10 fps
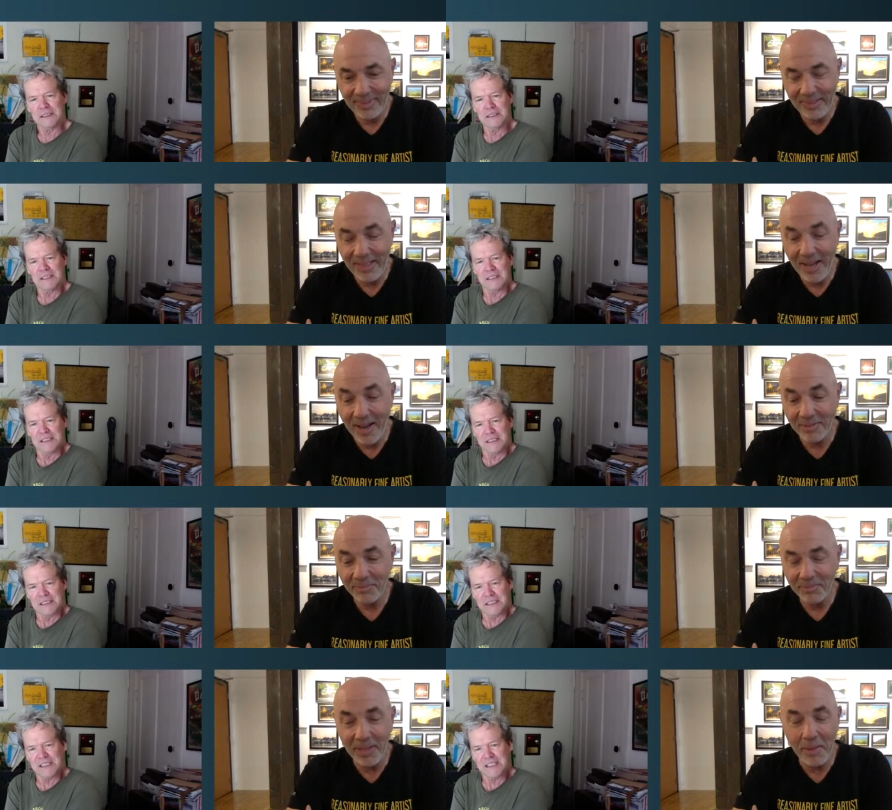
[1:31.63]
Speaker 1: Yeah,
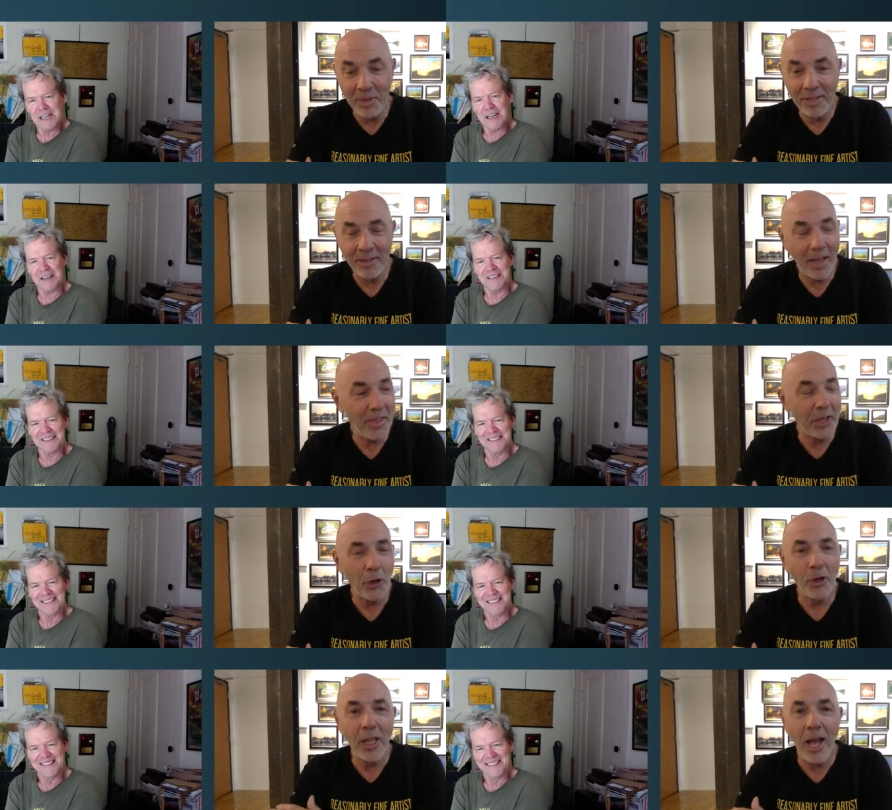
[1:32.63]
but I mean, I think
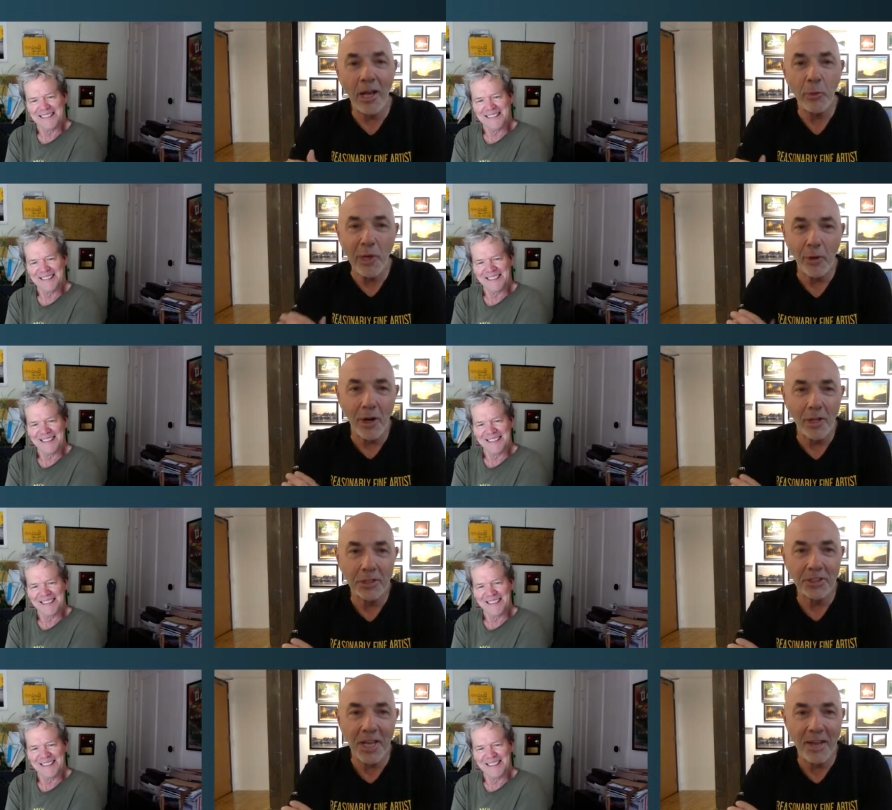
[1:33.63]
early on we were all
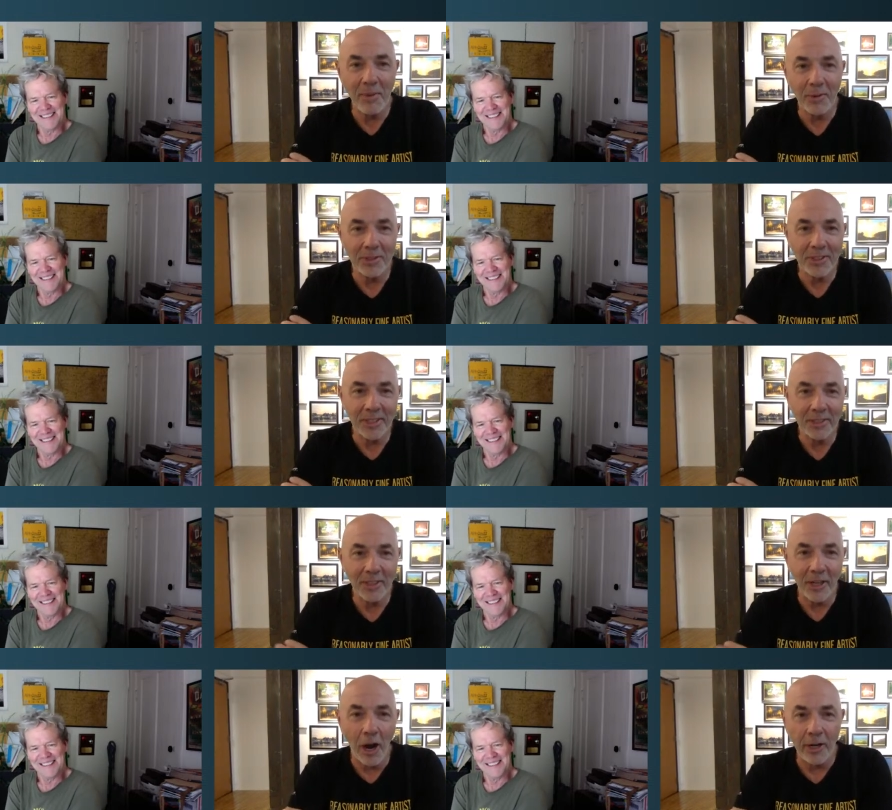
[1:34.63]
the same. I was a
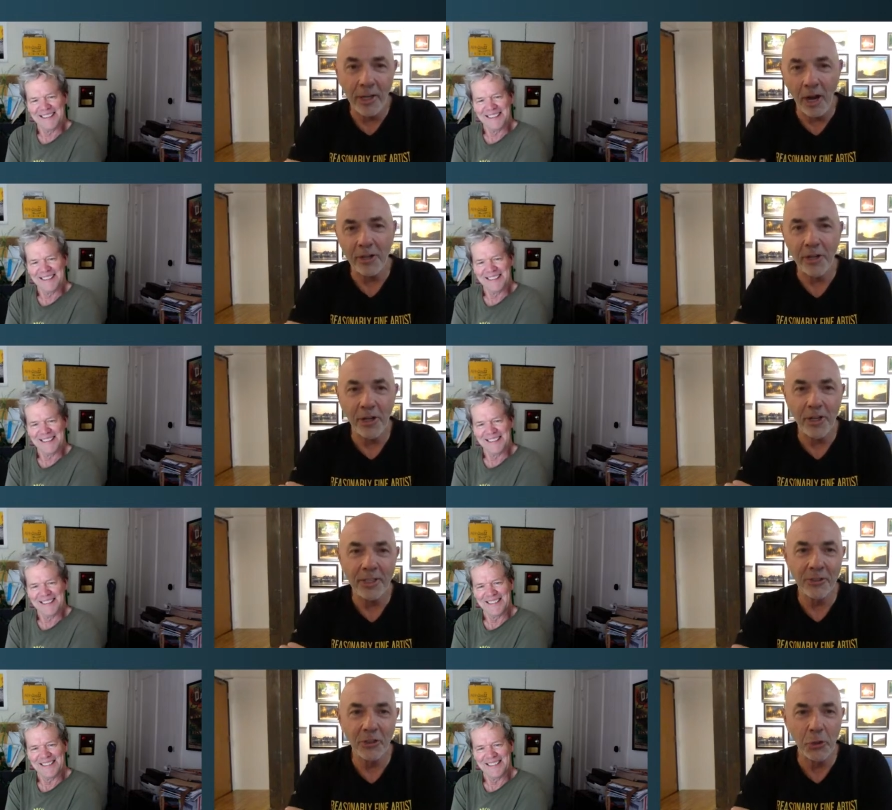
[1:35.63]
an art nerd
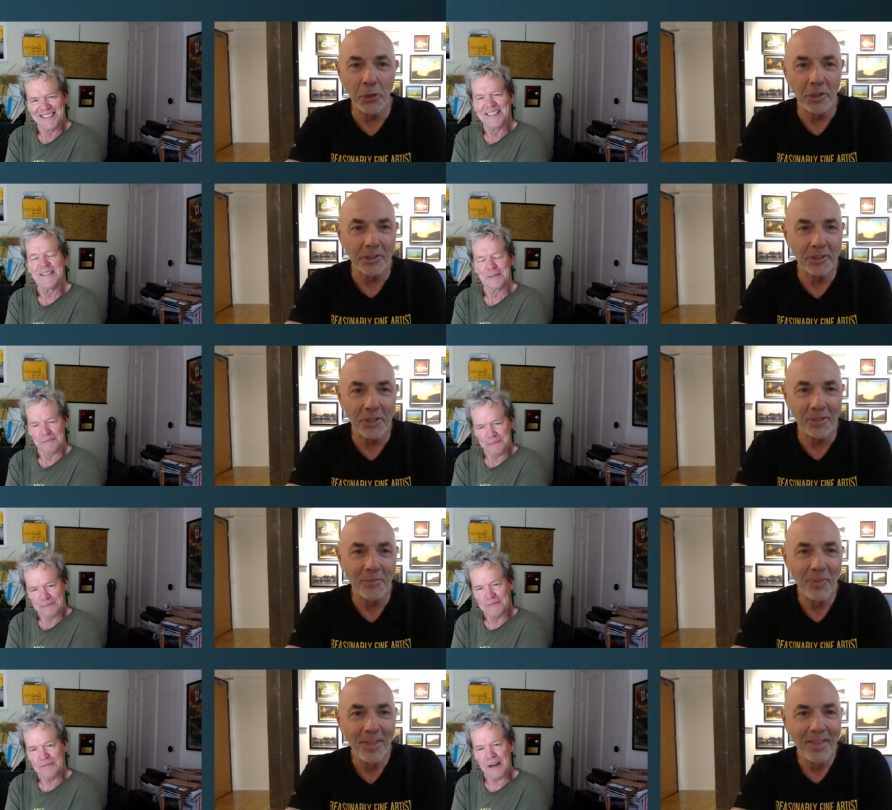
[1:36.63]
in school, so
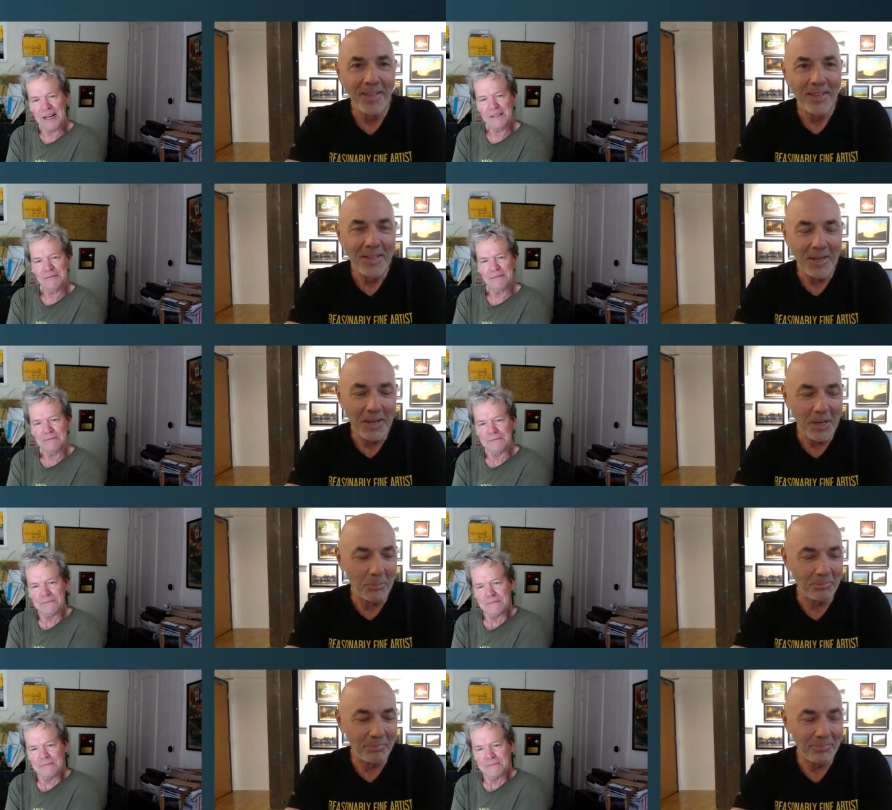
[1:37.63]
right.
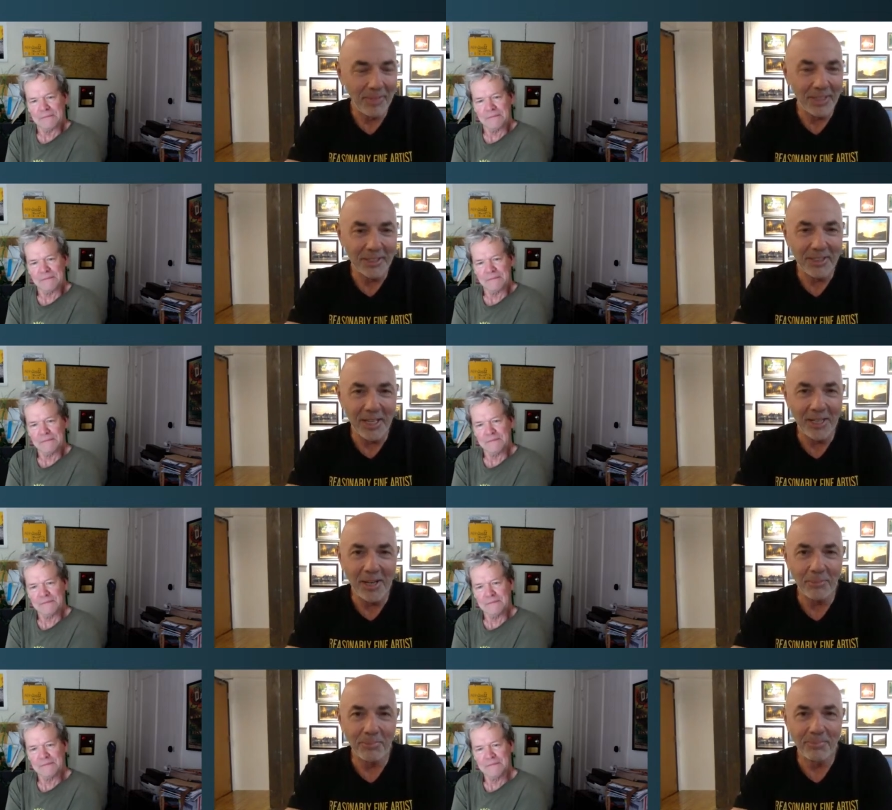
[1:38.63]
Um, I just ended
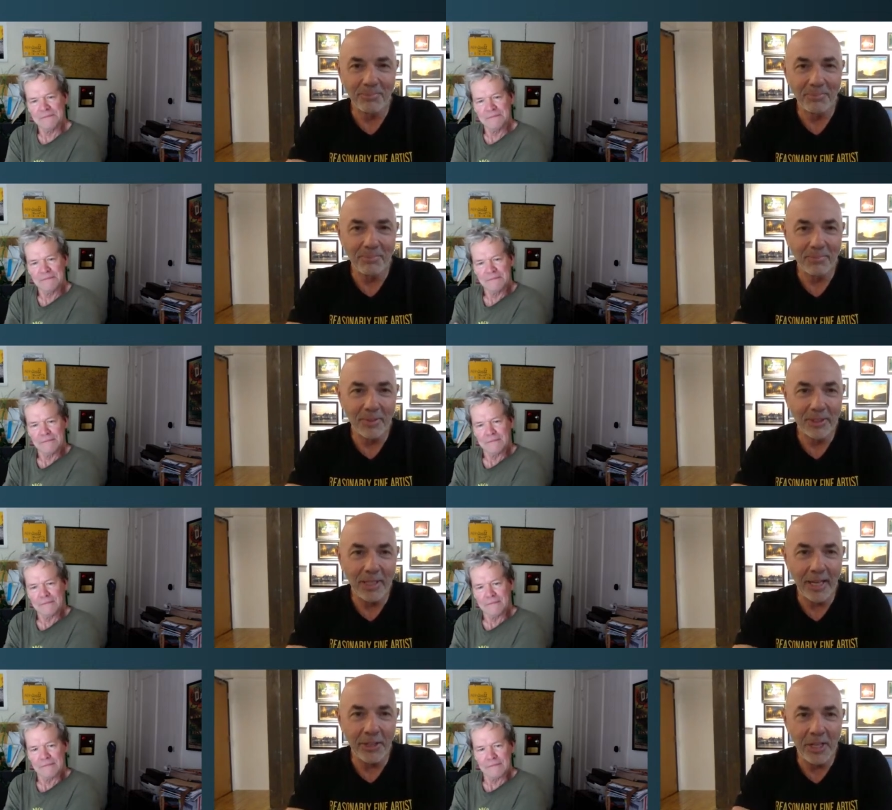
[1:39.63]
up
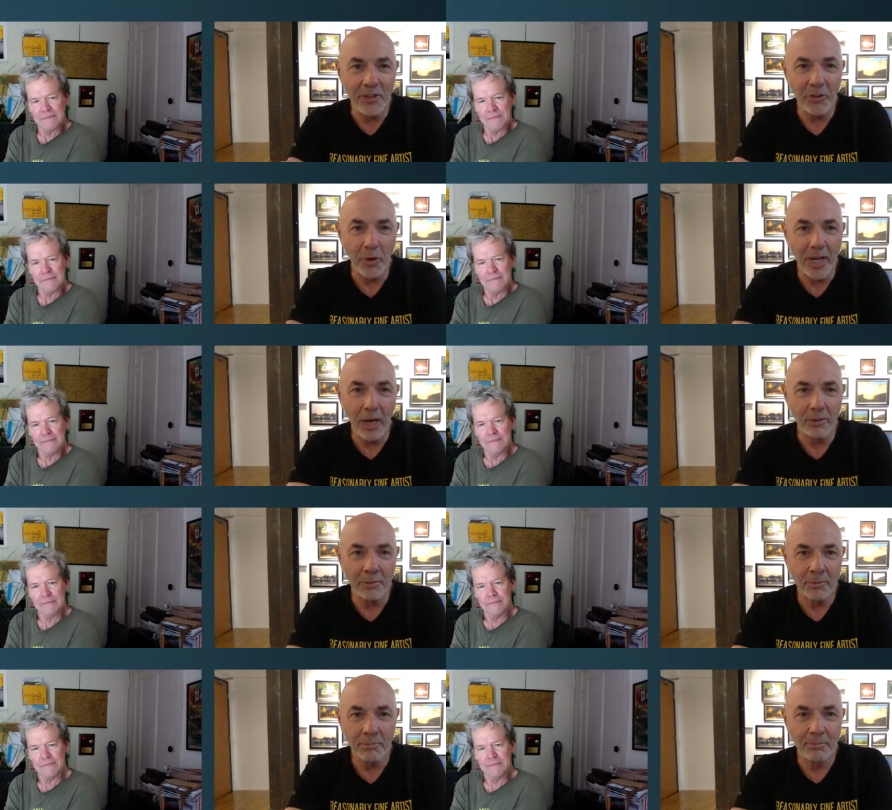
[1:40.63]
taking the easy way out
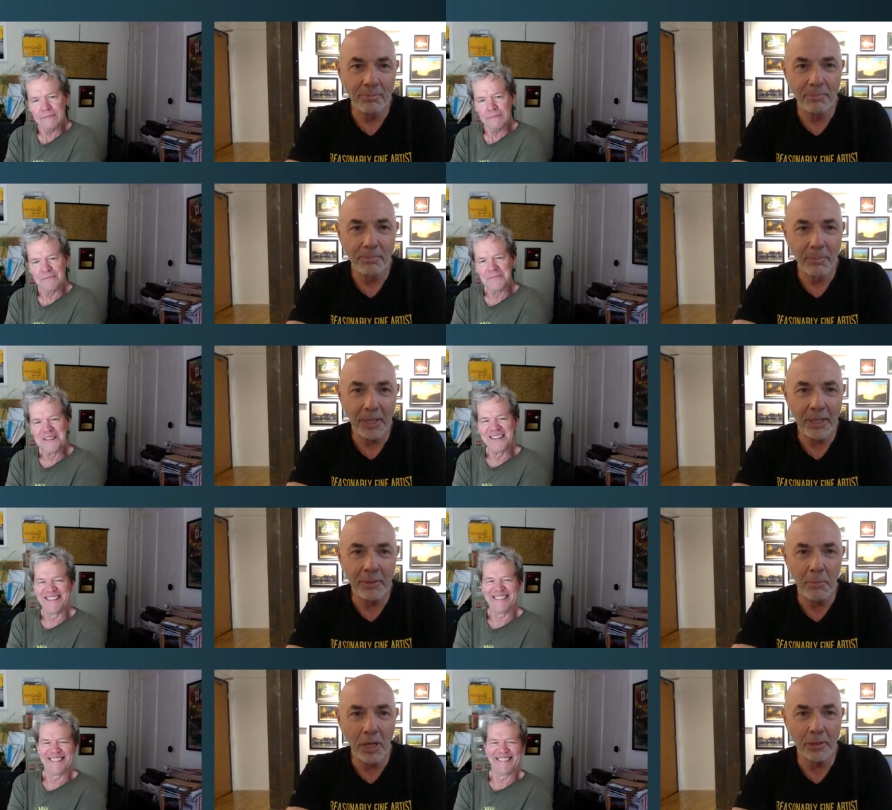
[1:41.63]
and
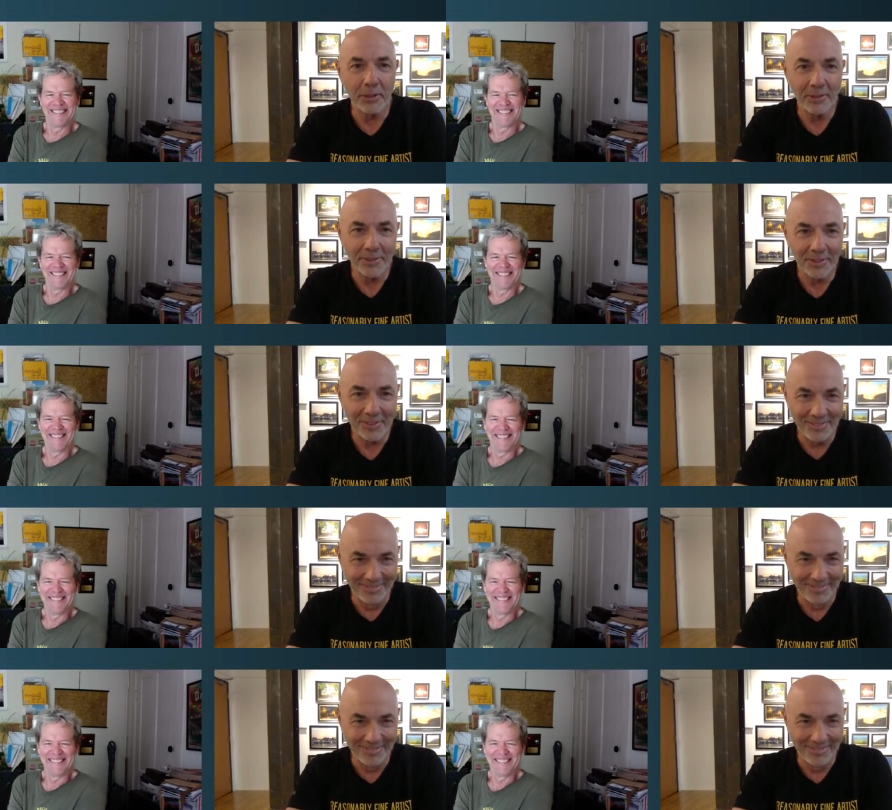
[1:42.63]
picking medicine. So